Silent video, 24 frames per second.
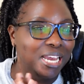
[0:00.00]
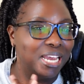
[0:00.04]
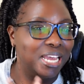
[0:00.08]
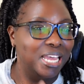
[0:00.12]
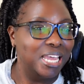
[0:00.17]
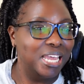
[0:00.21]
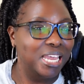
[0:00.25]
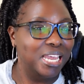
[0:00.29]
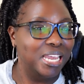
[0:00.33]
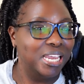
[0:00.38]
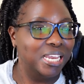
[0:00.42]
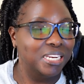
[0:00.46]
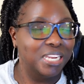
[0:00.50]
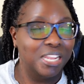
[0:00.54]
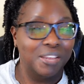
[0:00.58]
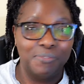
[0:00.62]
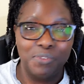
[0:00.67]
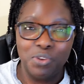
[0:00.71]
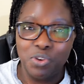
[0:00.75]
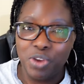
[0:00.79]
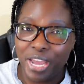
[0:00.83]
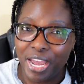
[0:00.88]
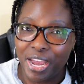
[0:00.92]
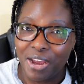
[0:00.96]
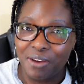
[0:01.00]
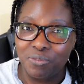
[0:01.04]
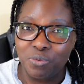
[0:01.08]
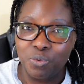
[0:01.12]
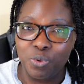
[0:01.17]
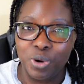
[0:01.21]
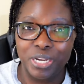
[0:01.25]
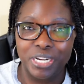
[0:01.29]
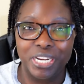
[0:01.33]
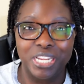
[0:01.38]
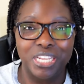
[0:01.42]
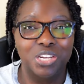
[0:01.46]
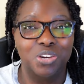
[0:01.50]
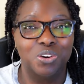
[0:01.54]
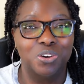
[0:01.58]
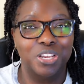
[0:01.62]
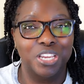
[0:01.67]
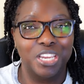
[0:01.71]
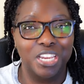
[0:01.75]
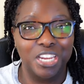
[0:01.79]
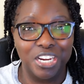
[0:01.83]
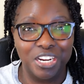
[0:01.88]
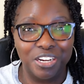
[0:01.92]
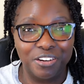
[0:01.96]
and if you have one in
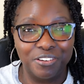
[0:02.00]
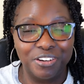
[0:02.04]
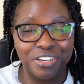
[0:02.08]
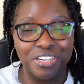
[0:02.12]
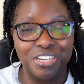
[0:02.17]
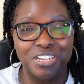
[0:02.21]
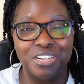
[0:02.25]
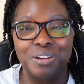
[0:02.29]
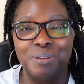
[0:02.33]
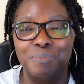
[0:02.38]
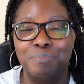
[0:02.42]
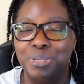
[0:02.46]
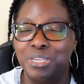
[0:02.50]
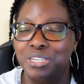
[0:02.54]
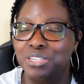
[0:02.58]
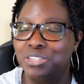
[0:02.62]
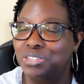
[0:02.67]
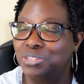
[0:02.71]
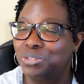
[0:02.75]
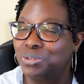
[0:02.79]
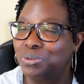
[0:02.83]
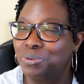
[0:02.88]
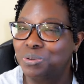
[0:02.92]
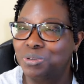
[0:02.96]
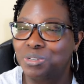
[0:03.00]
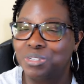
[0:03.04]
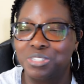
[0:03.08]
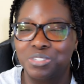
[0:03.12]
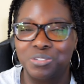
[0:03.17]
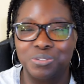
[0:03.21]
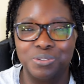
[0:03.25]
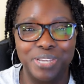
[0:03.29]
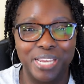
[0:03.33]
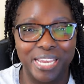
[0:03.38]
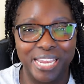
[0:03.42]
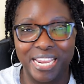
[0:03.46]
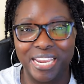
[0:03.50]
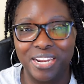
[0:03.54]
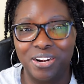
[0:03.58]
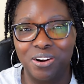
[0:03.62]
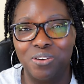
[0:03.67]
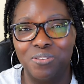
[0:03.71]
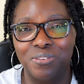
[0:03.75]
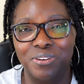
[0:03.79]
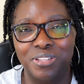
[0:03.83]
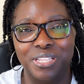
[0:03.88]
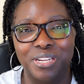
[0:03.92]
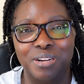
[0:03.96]
your area be sure to head
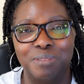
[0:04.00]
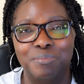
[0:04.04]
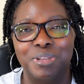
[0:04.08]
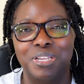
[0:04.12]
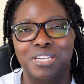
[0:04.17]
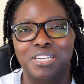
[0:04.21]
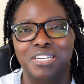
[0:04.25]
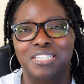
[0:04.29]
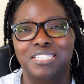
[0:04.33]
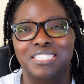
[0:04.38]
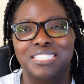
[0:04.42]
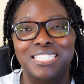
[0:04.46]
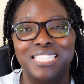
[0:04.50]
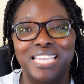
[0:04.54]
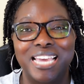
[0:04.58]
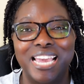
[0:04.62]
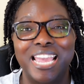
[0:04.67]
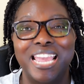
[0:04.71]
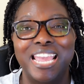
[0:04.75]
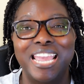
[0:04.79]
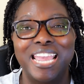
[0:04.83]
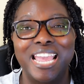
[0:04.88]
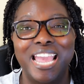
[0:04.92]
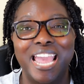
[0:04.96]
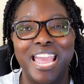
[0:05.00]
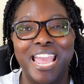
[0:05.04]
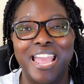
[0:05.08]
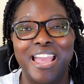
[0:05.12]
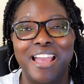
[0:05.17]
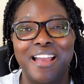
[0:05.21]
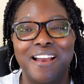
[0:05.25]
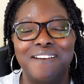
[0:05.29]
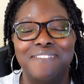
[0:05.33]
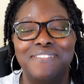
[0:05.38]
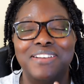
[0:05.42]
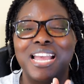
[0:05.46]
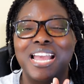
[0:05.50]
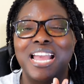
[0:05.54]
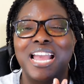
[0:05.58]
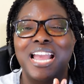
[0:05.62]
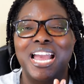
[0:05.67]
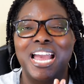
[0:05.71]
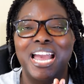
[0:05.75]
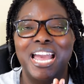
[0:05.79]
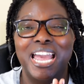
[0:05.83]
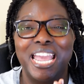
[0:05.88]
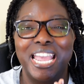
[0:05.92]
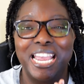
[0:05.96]
over there because they have
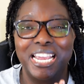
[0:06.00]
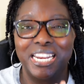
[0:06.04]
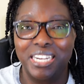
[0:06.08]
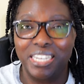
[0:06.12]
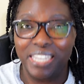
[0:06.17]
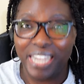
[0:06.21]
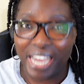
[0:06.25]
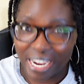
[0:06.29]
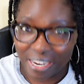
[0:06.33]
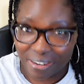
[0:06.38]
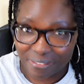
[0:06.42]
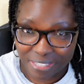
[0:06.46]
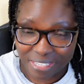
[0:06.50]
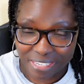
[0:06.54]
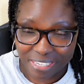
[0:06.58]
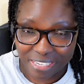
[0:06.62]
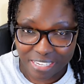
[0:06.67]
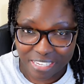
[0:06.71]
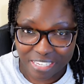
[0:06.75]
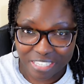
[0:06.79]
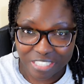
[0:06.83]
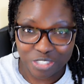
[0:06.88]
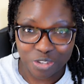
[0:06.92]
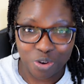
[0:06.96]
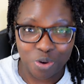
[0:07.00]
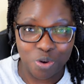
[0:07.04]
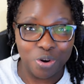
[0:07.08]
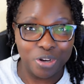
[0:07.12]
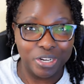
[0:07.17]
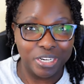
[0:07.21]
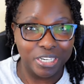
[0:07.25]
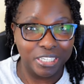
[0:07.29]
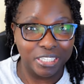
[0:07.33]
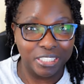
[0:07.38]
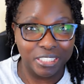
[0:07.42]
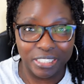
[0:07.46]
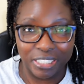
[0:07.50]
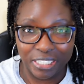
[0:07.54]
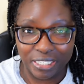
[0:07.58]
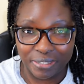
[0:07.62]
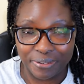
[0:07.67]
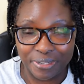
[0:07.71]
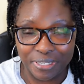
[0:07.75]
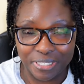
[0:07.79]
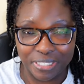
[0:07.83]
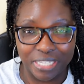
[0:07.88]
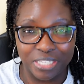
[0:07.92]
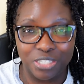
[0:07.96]
a lot of things on
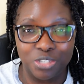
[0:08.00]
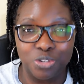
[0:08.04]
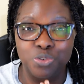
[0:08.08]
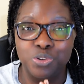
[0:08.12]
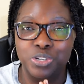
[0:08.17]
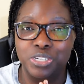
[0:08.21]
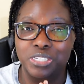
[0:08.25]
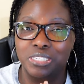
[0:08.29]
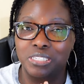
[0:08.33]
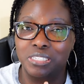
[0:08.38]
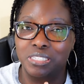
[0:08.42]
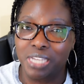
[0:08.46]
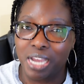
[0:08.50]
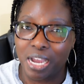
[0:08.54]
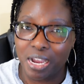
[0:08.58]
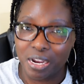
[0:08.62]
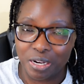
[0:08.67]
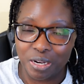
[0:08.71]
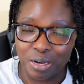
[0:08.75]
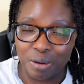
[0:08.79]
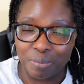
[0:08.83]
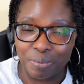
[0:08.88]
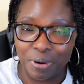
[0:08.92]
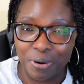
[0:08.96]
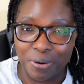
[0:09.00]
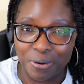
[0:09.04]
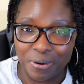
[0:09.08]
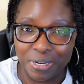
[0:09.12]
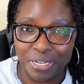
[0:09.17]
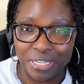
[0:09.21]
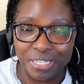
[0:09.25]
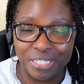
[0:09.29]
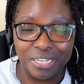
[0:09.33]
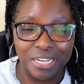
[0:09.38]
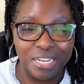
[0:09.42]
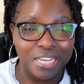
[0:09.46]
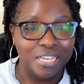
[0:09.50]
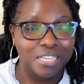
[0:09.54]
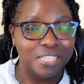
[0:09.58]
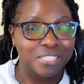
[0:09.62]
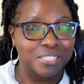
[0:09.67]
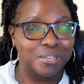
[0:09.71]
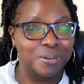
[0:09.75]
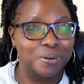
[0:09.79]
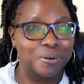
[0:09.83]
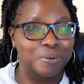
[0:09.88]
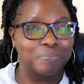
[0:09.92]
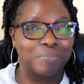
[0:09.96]
clearance that you could stock up on.
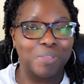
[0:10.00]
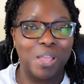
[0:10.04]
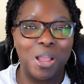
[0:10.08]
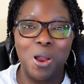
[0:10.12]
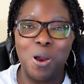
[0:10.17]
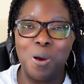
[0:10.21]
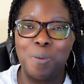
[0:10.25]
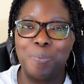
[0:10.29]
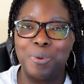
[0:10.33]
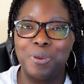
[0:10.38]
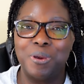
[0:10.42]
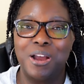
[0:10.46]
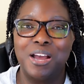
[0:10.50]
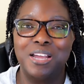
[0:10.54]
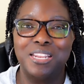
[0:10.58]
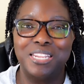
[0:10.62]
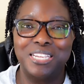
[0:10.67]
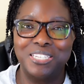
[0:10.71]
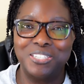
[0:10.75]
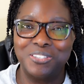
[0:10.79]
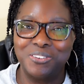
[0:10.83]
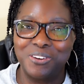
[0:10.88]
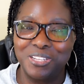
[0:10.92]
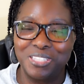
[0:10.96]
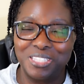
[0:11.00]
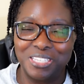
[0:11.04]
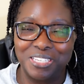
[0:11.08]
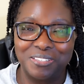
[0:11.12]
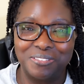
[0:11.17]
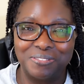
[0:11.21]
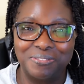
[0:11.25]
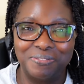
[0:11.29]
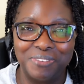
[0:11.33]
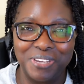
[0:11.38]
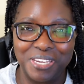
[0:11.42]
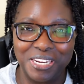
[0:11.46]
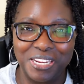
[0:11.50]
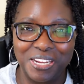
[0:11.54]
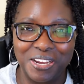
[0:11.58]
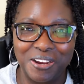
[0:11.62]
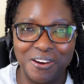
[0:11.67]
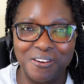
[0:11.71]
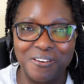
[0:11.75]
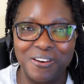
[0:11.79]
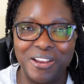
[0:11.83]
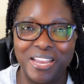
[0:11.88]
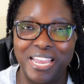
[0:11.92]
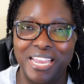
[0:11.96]
So I hope you all enjoyed this
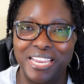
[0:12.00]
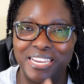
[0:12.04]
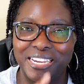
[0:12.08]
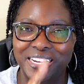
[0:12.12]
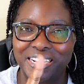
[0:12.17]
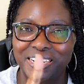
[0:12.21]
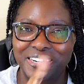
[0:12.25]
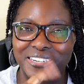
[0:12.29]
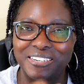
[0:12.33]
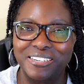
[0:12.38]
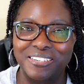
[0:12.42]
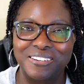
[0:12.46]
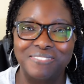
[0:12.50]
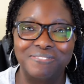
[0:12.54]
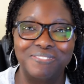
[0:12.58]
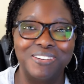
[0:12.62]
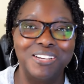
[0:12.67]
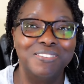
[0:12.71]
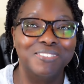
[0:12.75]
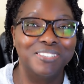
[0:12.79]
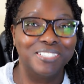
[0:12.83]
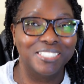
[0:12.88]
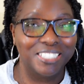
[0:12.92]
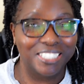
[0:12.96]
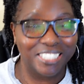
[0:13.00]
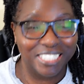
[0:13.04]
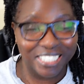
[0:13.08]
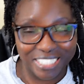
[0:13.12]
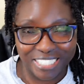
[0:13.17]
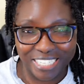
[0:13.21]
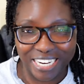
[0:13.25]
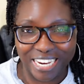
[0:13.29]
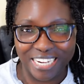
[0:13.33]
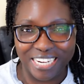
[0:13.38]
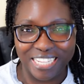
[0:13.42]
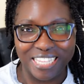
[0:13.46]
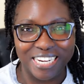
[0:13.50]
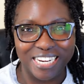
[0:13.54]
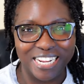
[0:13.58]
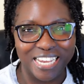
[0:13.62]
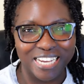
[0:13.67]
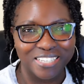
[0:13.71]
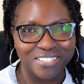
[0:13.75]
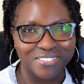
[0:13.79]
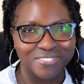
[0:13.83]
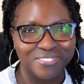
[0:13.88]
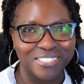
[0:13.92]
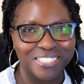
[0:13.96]
video and girl, we will chit chat in the
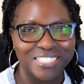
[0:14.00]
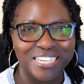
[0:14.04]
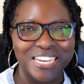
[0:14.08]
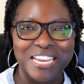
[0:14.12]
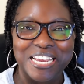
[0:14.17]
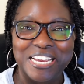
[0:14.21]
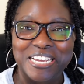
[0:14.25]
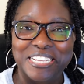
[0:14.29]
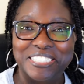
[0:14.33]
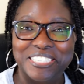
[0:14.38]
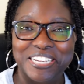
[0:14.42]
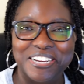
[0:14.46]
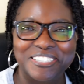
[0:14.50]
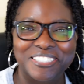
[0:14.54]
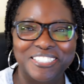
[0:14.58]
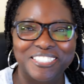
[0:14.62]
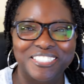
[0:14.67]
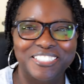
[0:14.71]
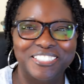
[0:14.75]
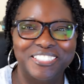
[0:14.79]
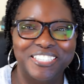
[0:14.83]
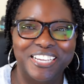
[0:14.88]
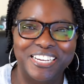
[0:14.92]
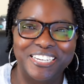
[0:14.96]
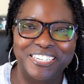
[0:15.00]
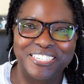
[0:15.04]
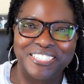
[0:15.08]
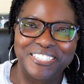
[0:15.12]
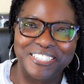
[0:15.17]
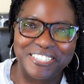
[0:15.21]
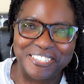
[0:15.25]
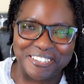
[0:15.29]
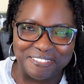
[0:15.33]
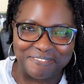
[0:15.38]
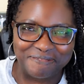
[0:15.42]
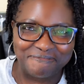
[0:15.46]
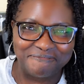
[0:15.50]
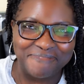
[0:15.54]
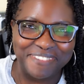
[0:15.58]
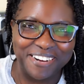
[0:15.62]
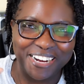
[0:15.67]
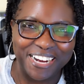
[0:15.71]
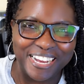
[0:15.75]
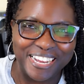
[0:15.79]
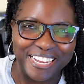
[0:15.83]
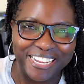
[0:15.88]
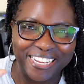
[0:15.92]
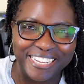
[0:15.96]
next one. Talk to you later.
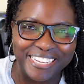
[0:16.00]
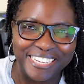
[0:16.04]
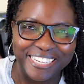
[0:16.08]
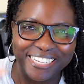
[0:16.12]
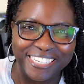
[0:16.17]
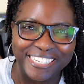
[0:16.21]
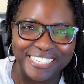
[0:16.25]
Bye.